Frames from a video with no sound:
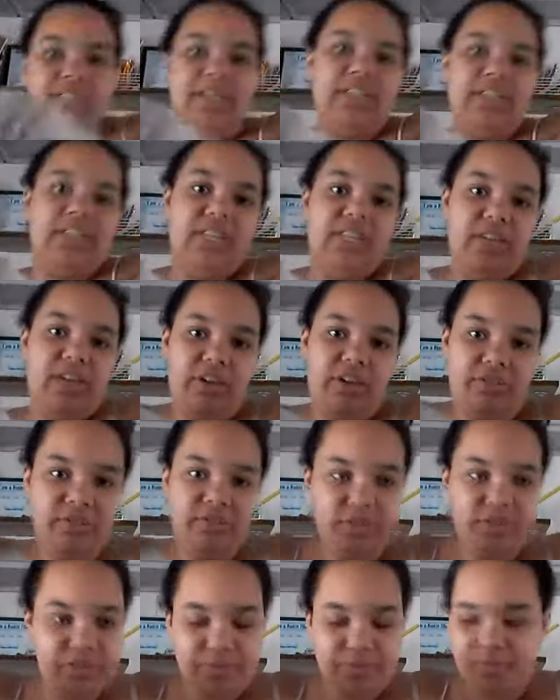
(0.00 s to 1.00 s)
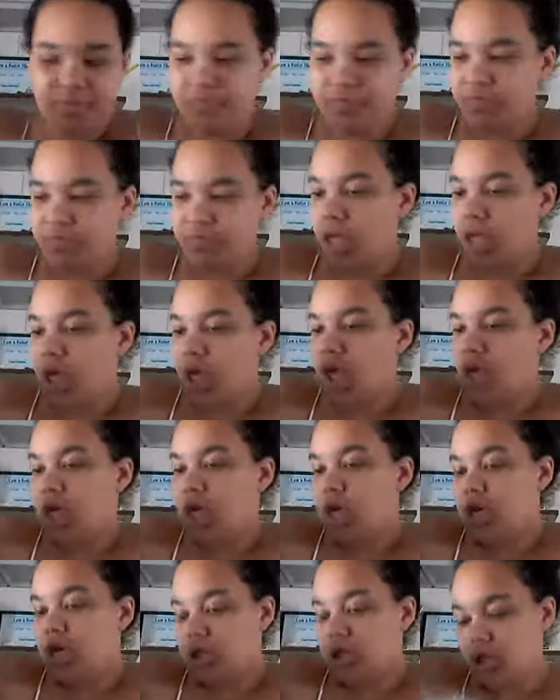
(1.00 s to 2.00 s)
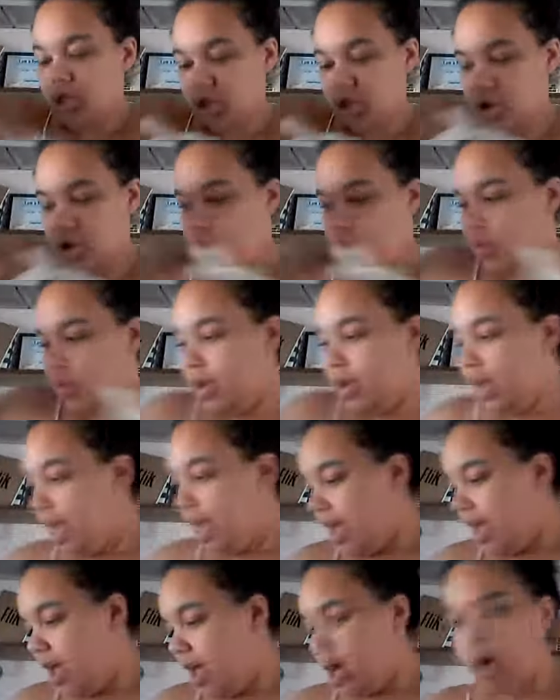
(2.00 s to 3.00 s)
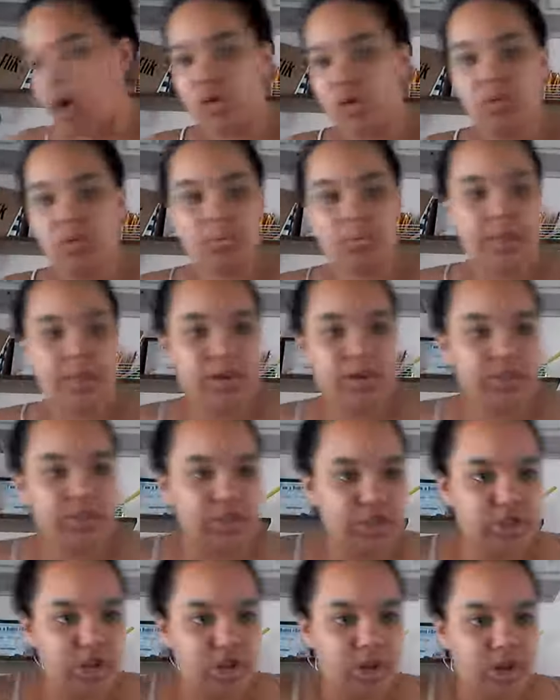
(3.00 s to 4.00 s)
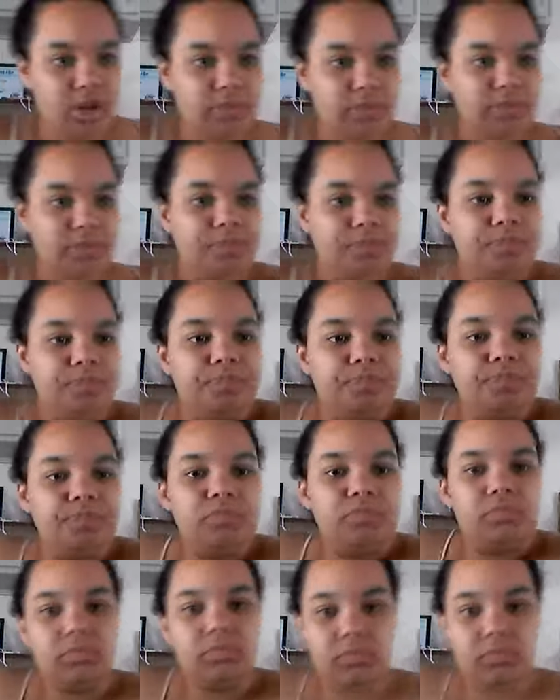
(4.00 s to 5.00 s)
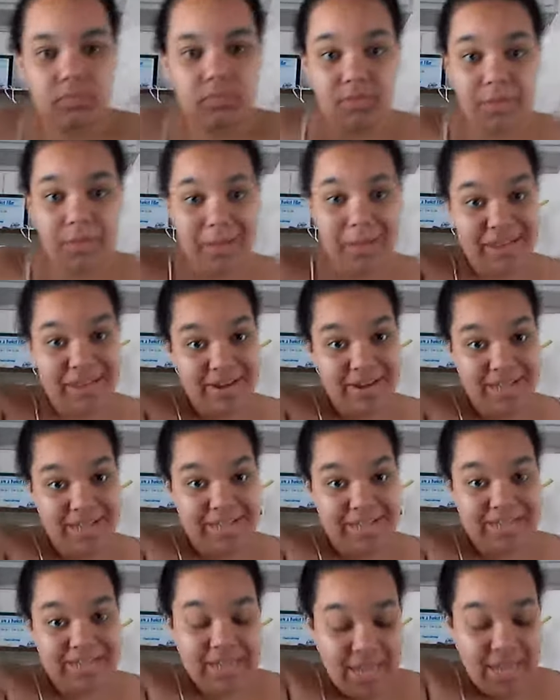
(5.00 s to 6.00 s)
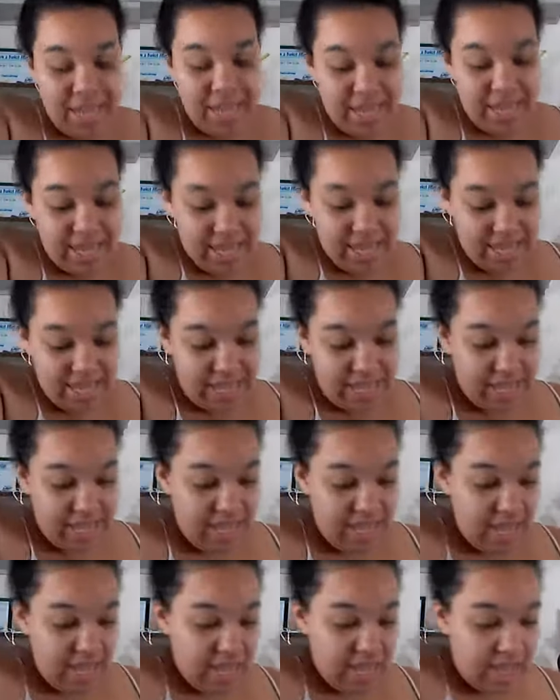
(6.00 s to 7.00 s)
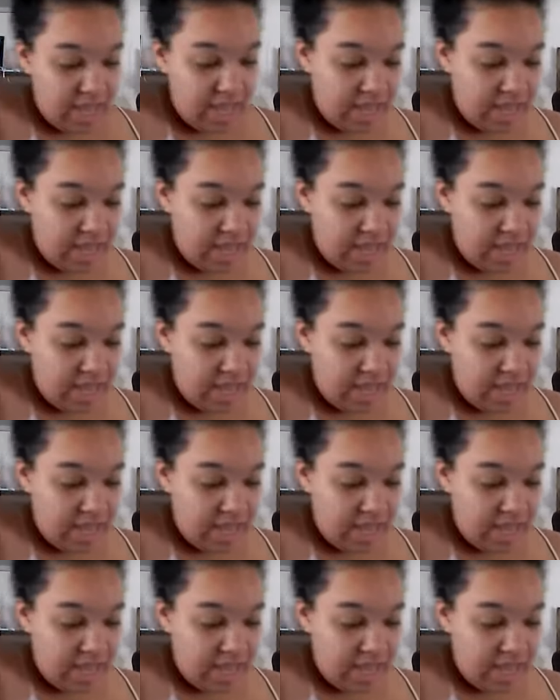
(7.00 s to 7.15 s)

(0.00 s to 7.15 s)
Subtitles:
on to the other two. So now Marshall, my youngest, he's